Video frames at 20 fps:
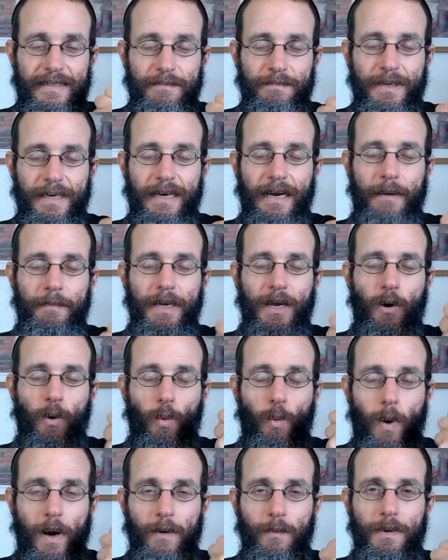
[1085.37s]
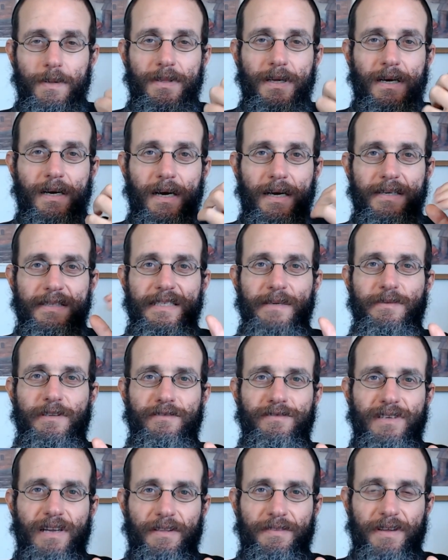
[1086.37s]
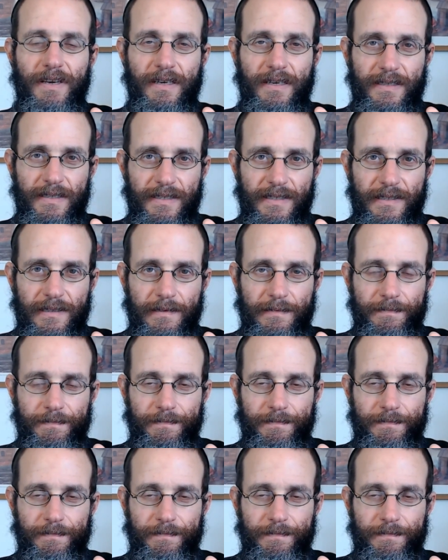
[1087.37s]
becoming one with the concept of nothingness.